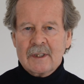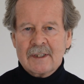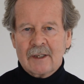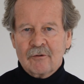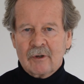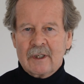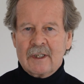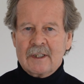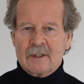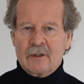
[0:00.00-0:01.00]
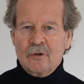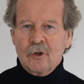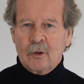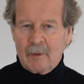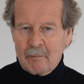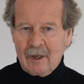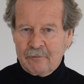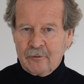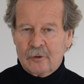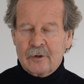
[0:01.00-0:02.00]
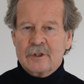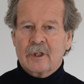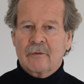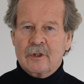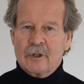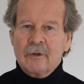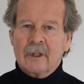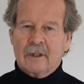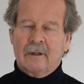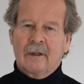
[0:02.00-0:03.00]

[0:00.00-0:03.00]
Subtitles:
in Central and Eastern Europe, above all the Soviet Union,